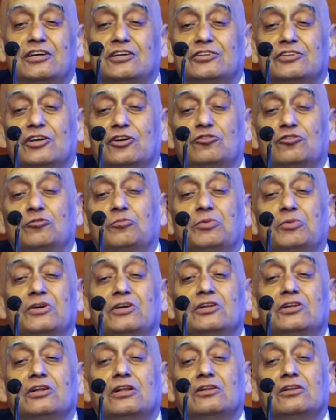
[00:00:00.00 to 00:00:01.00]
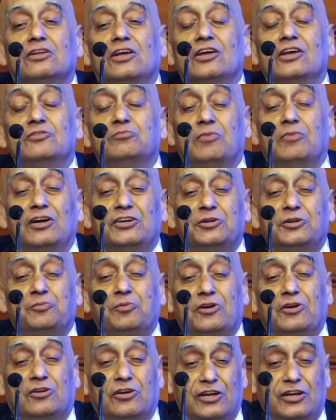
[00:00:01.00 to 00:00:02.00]
there could be these multiple
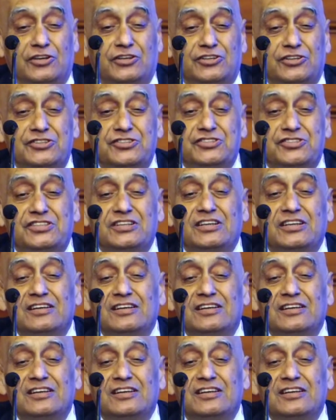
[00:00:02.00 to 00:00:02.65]
gradients.